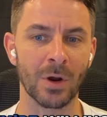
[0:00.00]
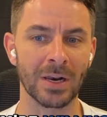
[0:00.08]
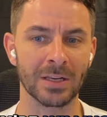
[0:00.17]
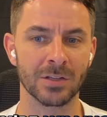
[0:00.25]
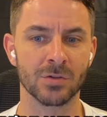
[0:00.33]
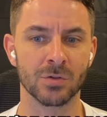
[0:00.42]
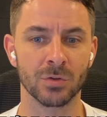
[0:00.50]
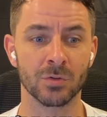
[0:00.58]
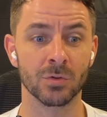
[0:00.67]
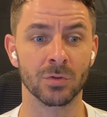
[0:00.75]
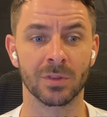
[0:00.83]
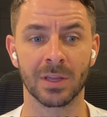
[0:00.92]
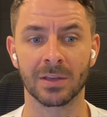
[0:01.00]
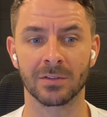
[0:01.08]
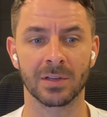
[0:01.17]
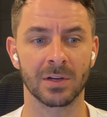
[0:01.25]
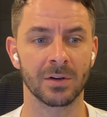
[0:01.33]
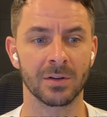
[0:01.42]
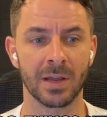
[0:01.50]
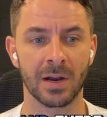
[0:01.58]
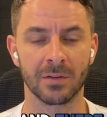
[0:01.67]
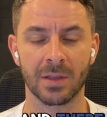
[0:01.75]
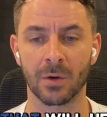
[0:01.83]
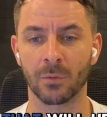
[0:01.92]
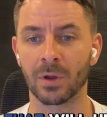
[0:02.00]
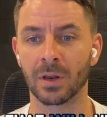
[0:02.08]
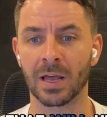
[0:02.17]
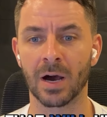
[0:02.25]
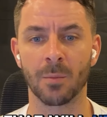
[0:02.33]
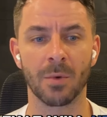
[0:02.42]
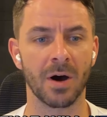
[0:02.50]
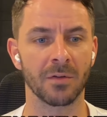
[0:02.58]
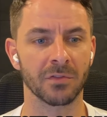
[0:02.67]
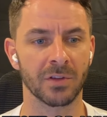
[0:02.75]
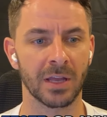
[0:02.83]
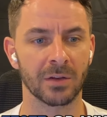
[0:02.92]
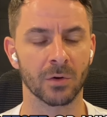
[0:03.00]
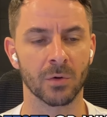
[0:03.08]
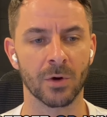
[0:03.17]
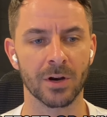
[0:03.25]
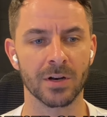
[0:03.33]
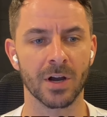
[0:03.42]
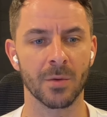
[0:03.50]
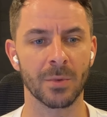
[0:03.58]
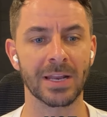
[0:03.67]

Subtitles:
willing to do things here and there that will help offset or whatnot.